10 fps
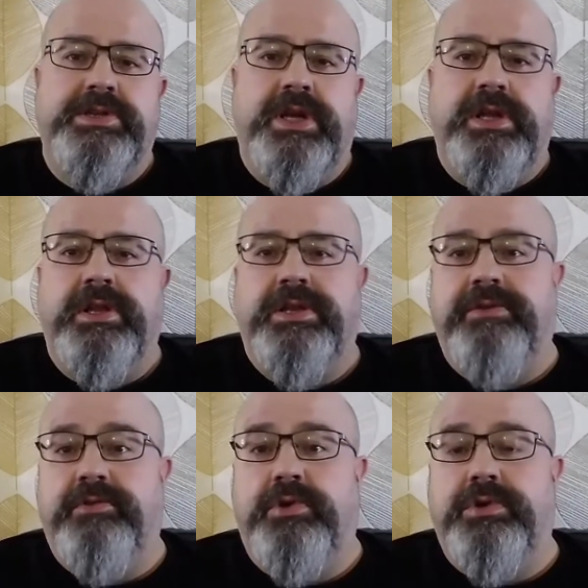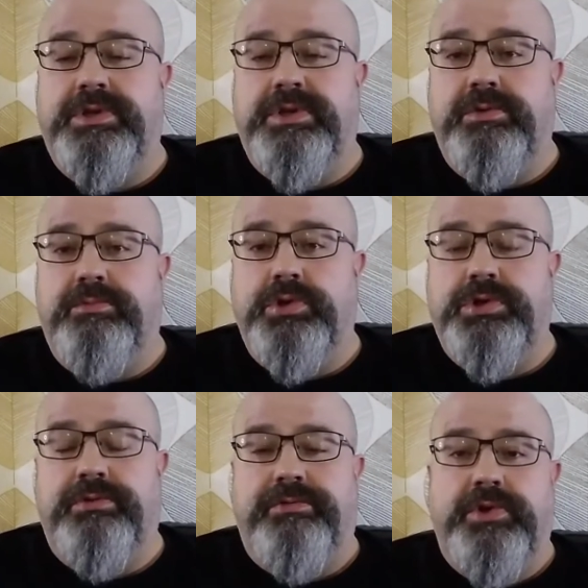channel devoted to
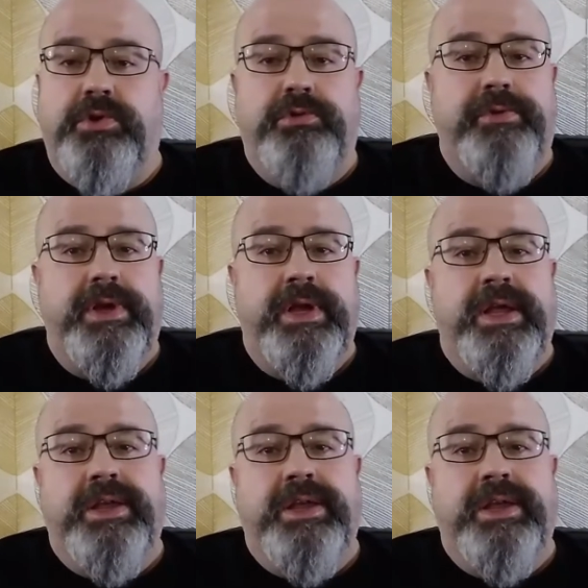budget photography,